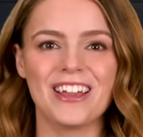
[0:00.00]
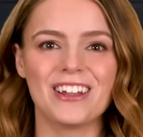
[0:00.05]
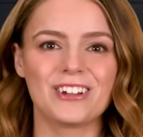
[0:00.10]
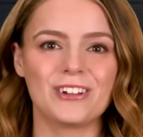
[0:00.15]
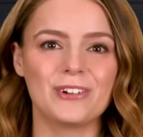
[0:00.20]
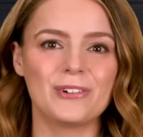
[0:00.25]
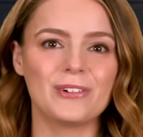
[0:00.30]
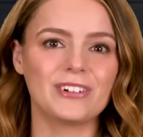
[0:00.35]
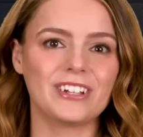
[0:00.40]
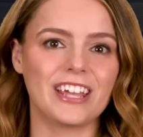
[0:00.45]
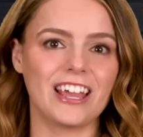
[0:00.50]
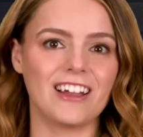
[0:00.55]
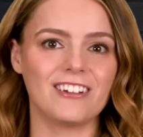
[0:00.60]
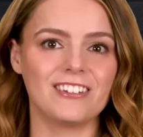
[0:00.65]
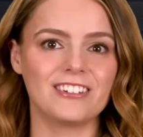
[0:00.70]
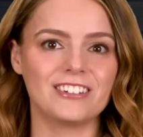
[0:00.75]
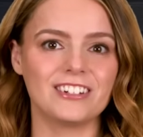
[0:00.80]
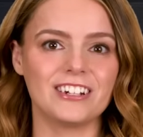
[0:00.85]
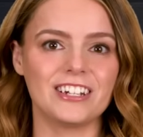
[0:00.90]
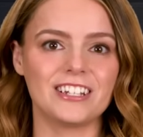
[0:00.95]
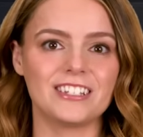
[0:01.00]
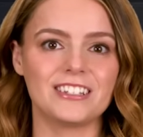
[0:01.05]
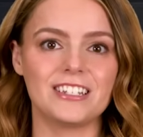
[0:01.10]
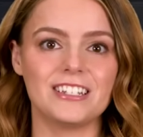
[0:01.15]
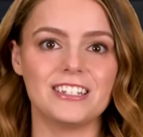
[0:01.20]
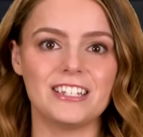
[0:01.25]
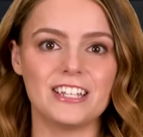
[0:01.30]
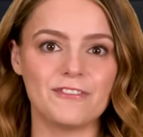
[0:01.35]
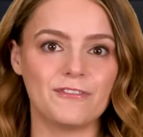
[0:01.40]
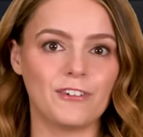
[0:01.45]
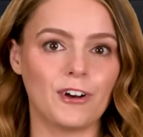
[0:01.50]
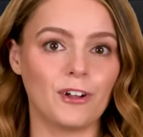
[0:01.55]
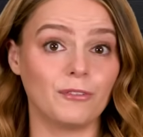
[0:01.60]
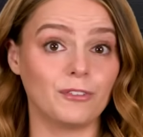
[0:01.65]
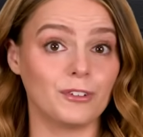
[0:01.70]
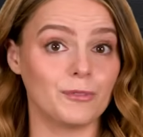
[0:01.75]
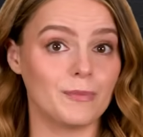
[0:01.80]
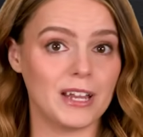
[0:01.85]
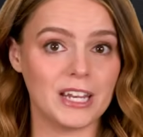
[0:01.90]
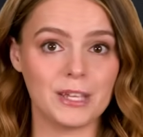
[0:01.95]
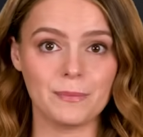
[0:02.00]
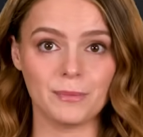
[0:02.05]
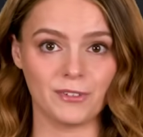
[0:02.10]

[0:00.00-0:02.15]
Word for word: Google Calendar is the default for many